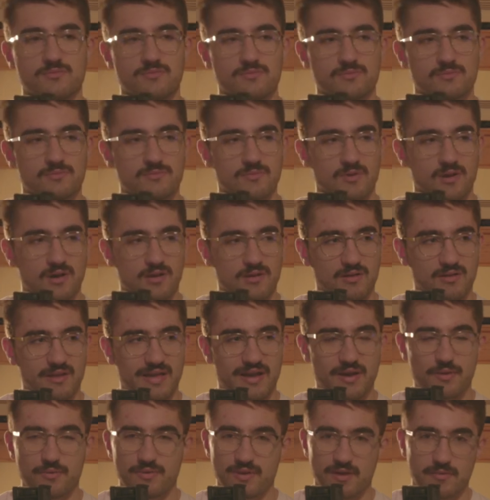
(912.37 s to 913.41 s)
allow
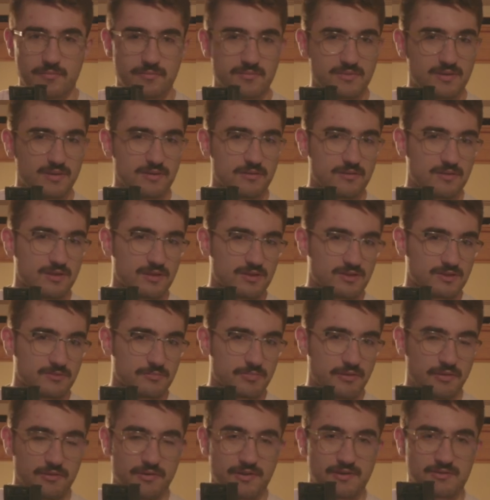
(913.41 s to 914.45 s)
them the
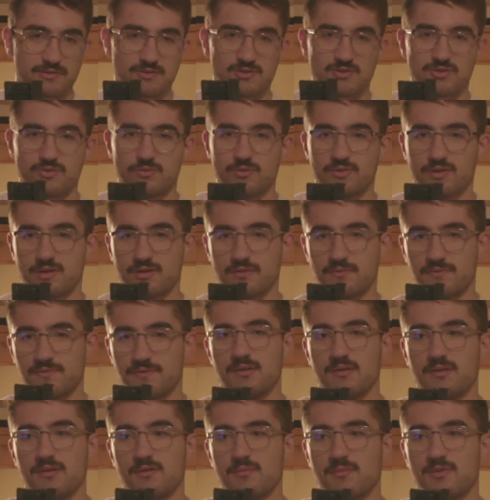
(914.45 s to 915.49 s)
experience of shooting on
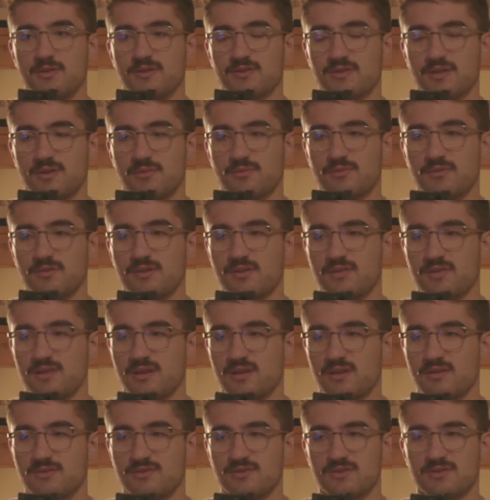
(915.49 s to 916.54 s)
film, because I really think it
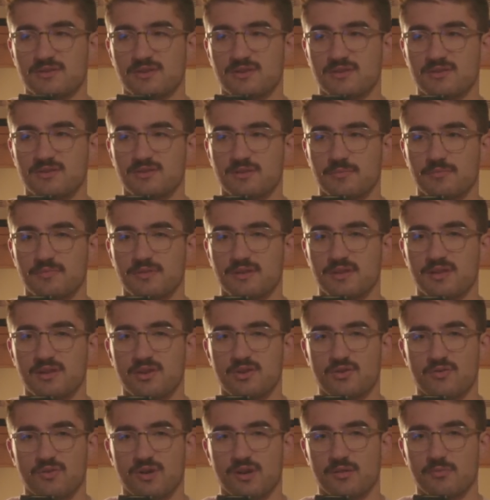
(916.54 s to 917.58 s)
just does something
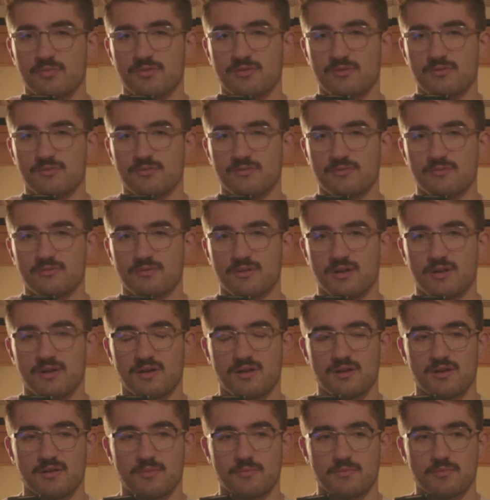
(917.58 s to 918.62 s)
incredible
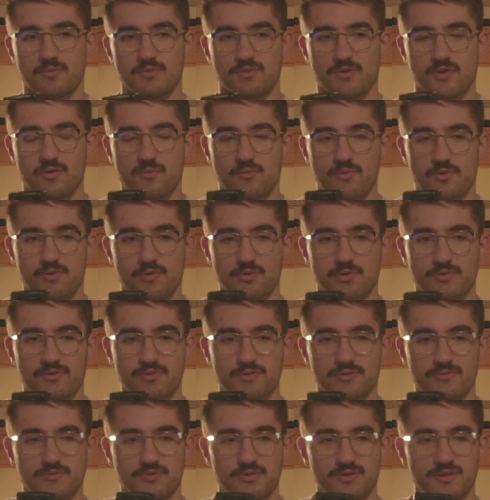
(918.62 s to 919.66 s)
with our world, and
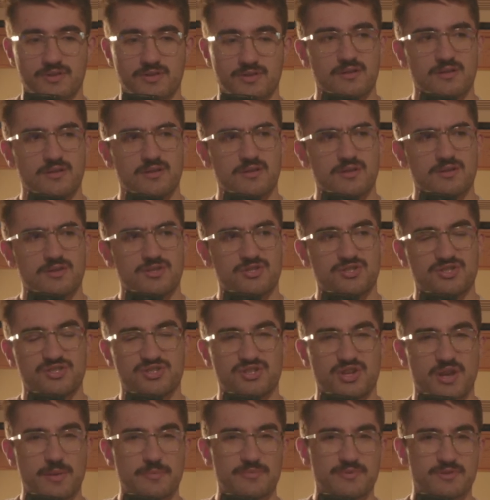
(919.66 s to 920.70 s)
really just
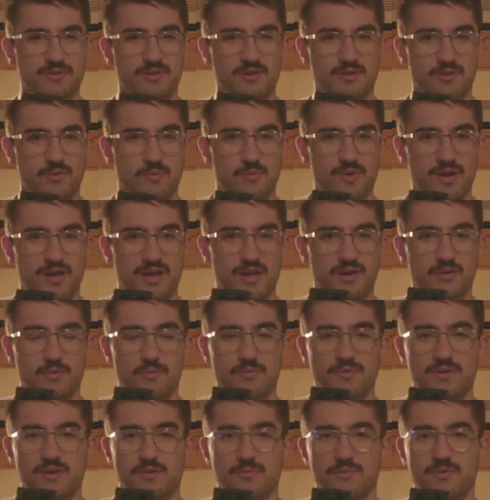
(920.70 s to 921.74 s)
shapes it in a way I don't
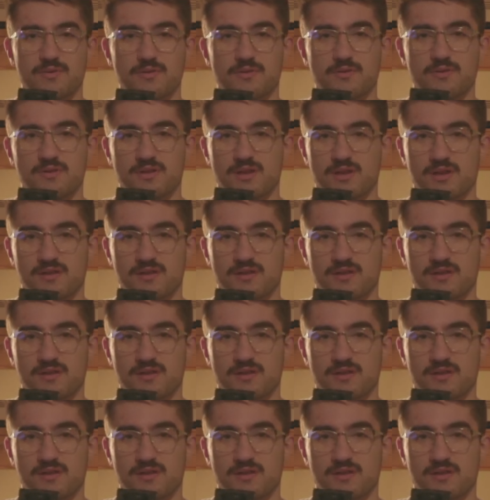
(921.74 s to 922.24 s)
think we look at